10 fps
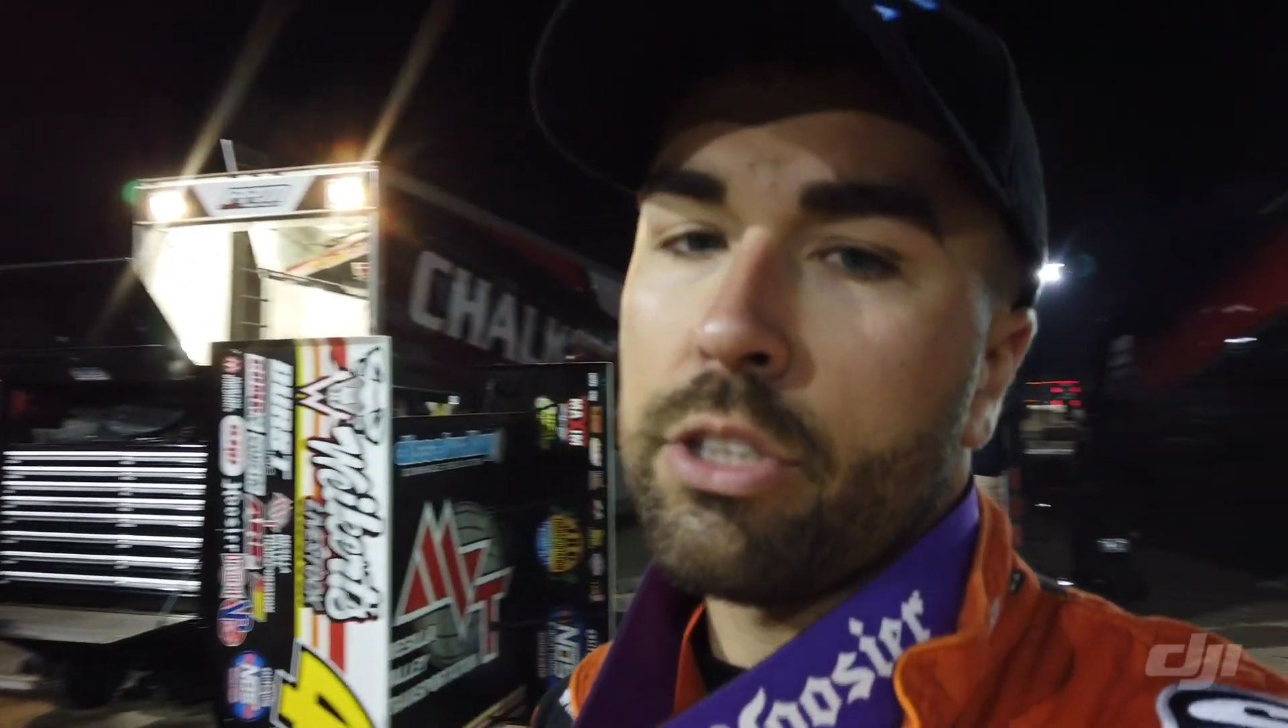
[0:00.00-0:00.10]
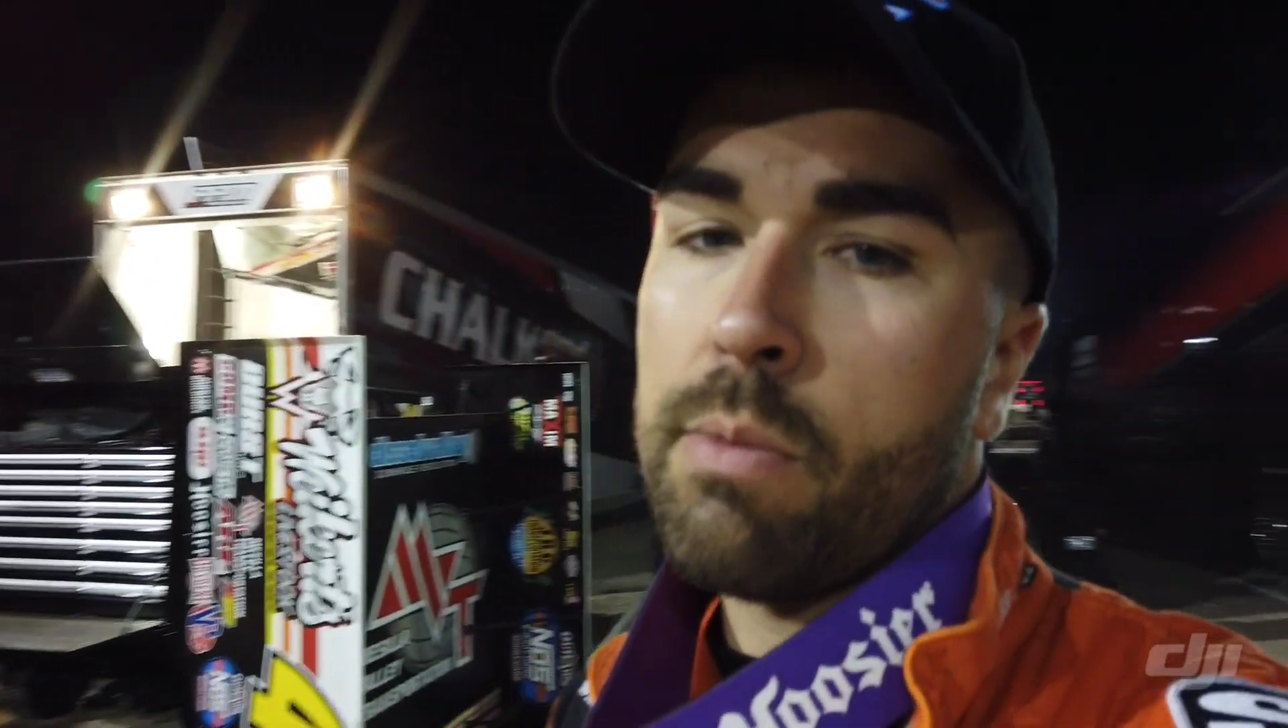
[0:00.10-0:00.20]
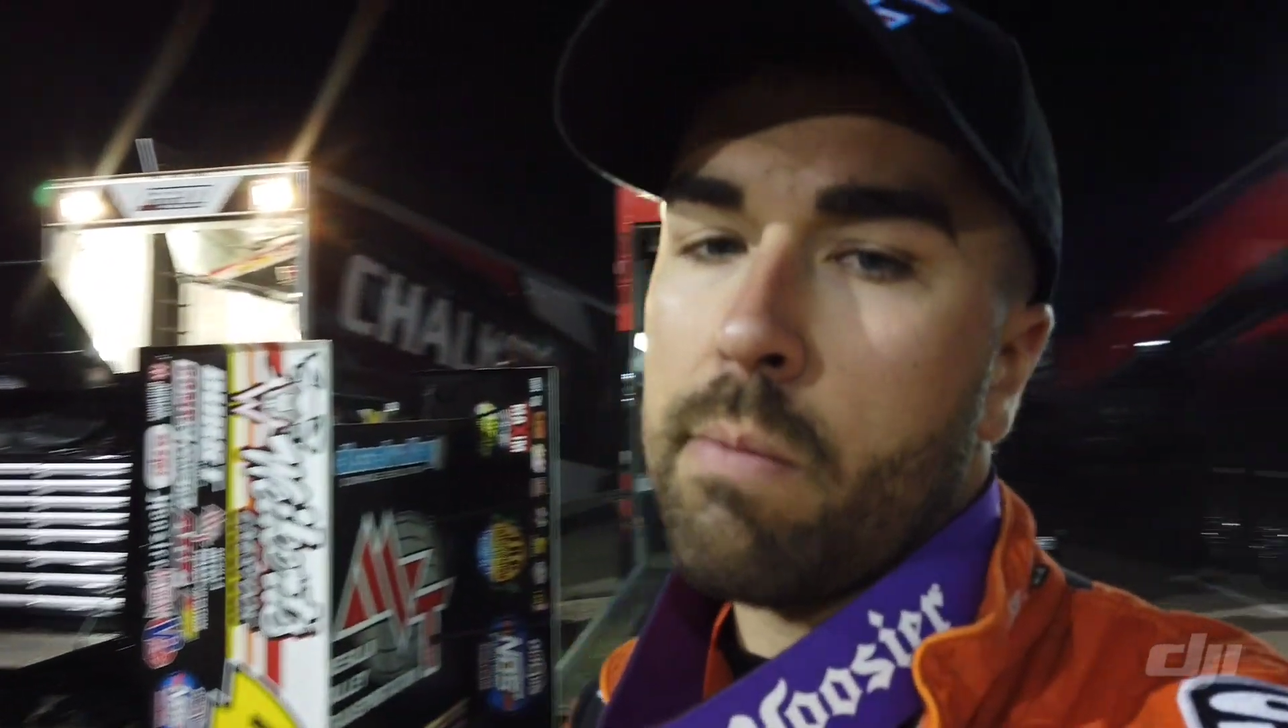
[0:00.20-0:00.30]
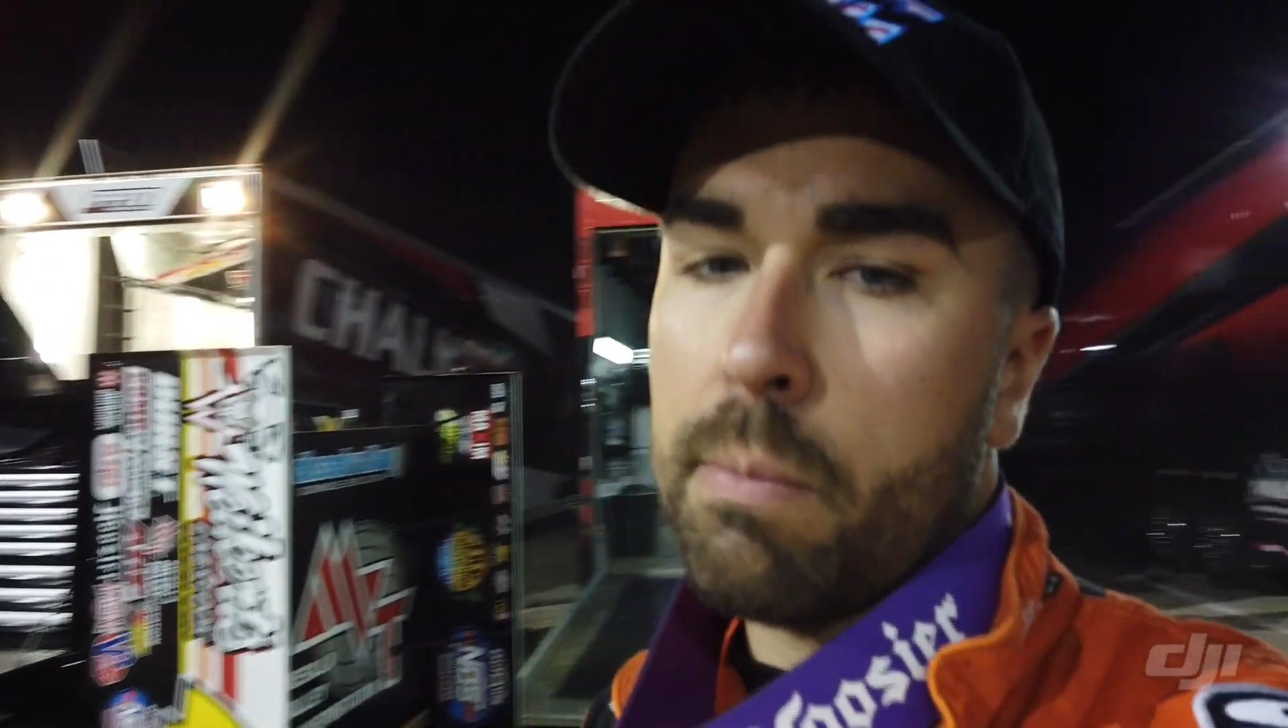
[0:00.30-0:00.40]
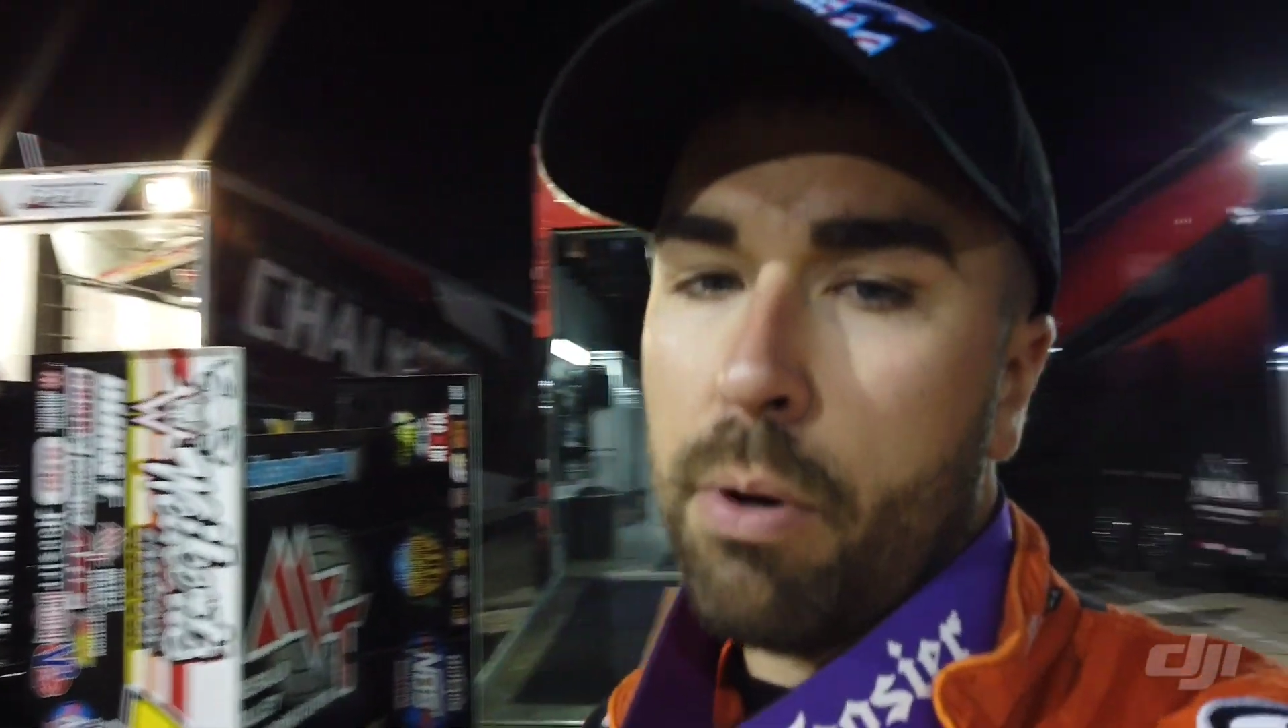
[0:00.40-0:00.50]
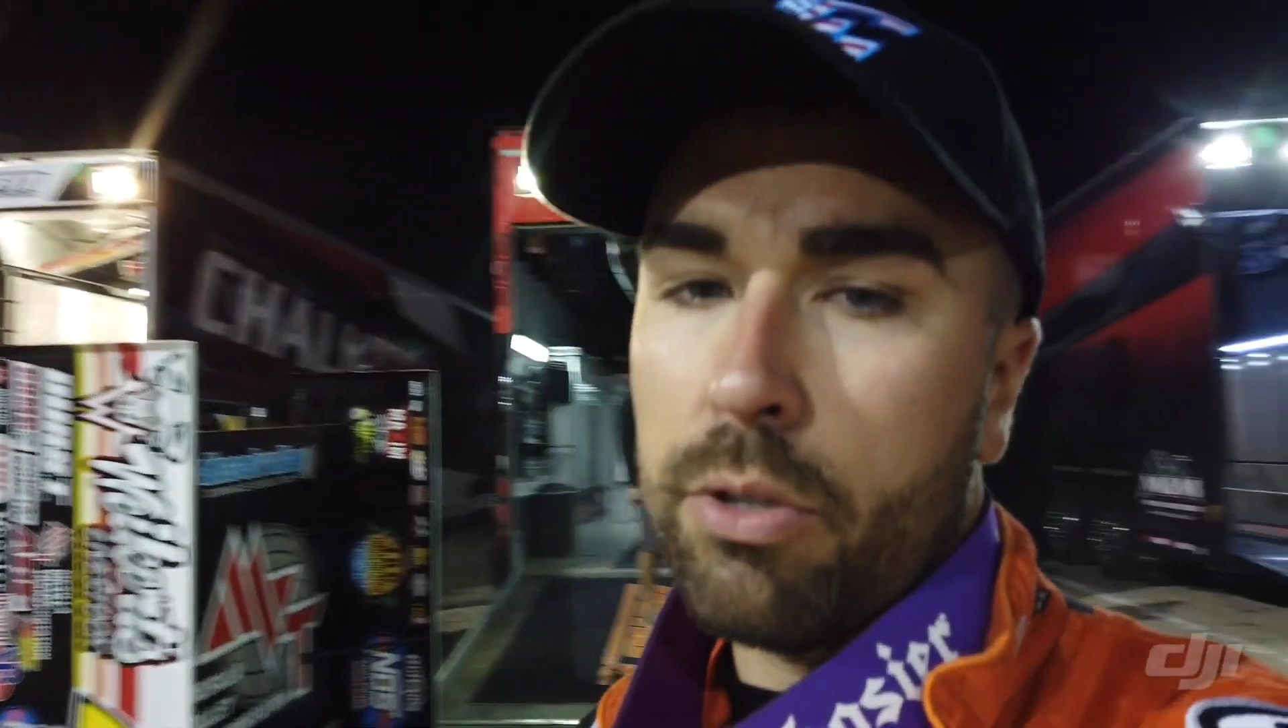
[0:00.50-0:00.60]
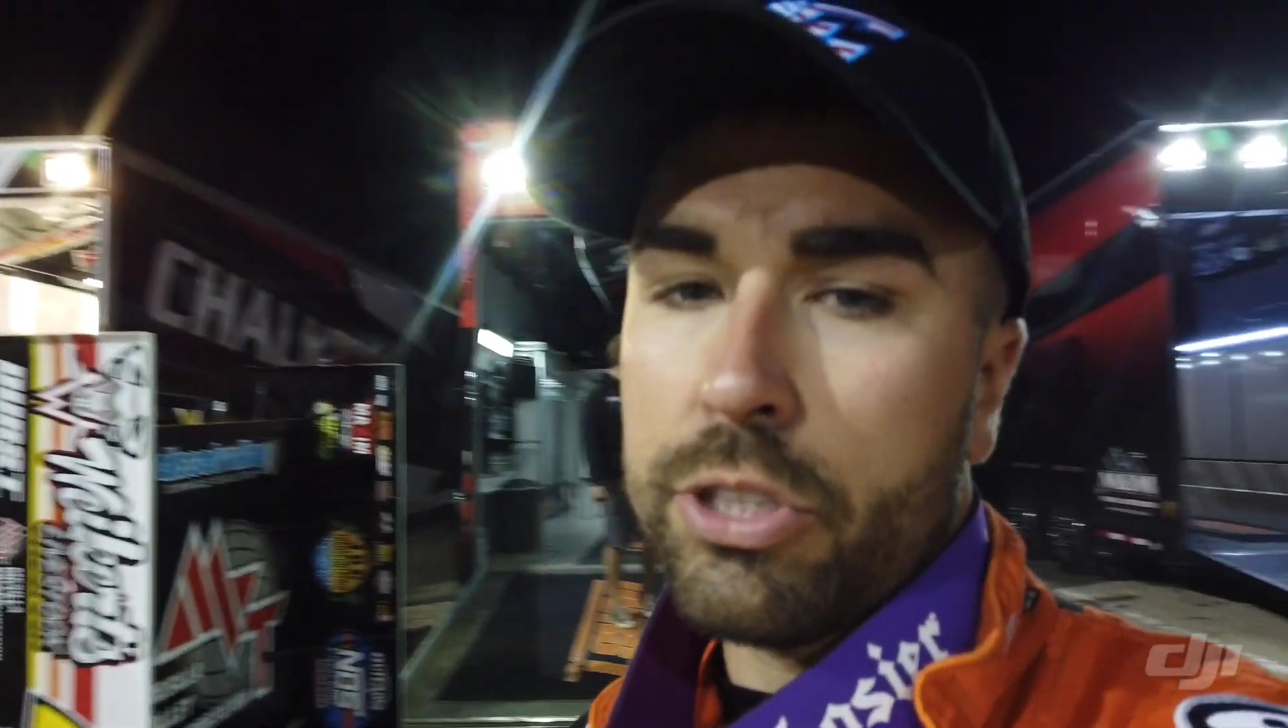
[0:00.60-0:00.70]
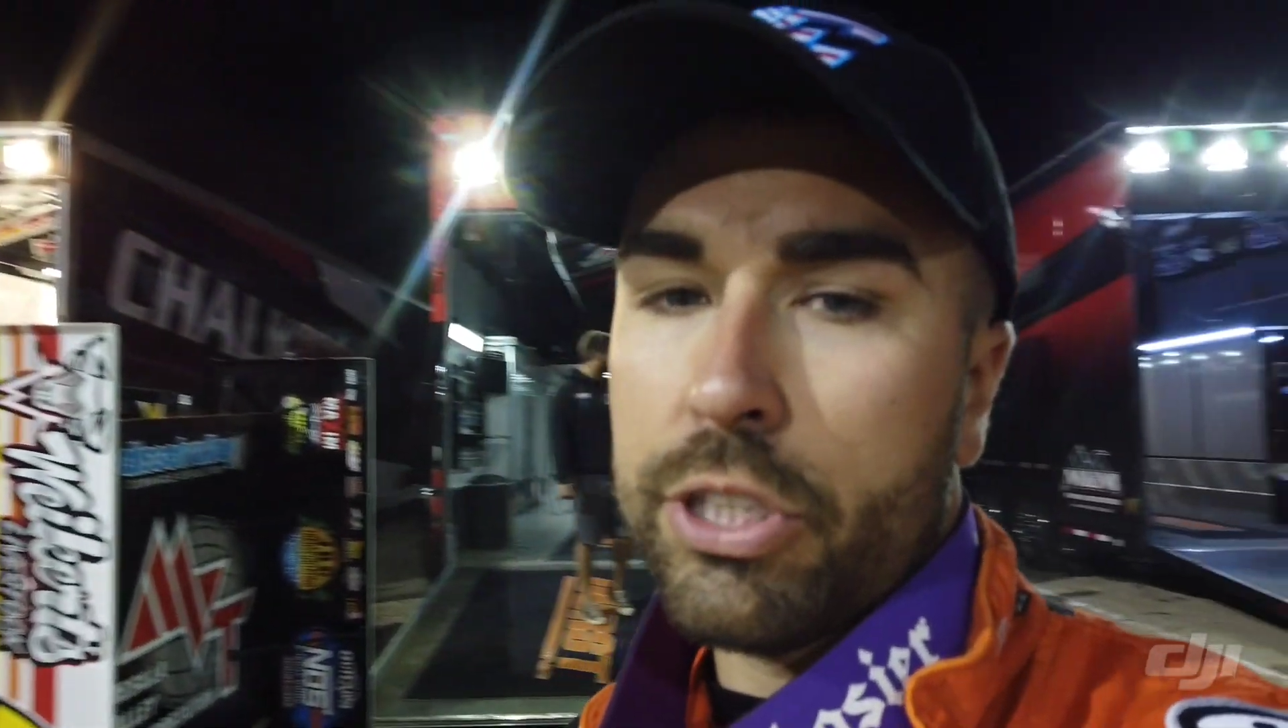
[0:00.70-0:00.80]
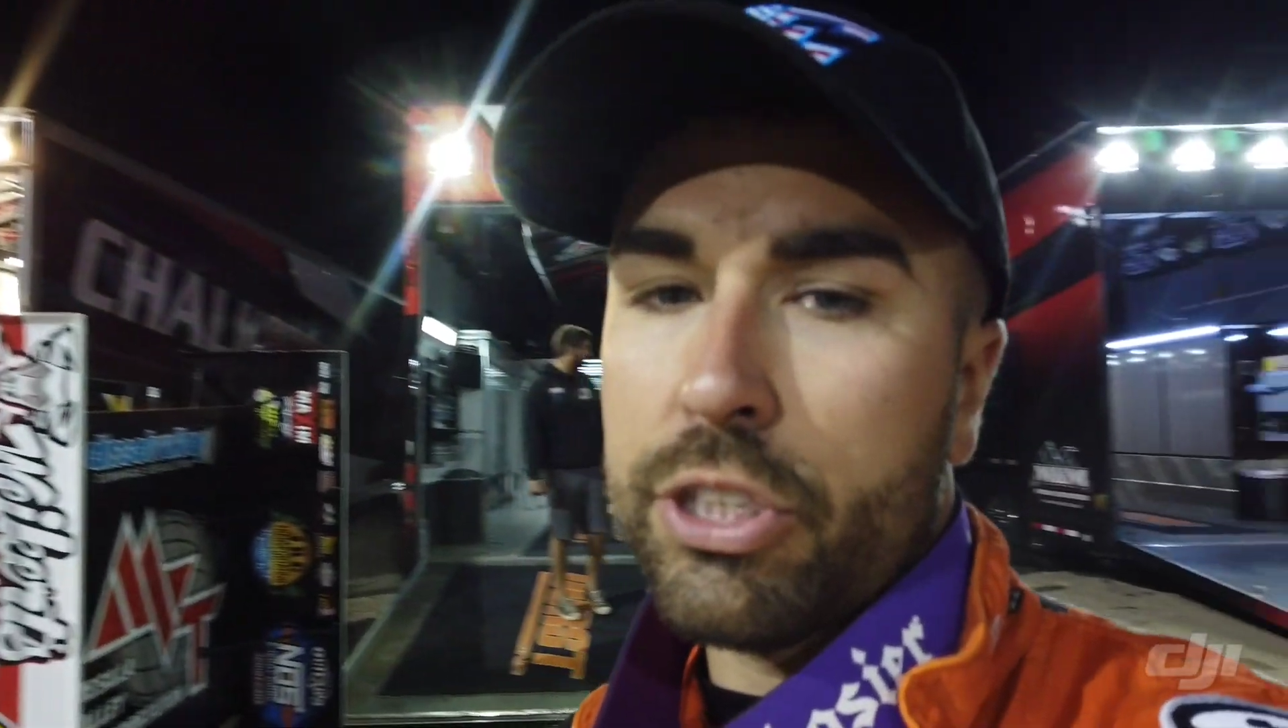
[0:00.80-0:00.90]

so maybe post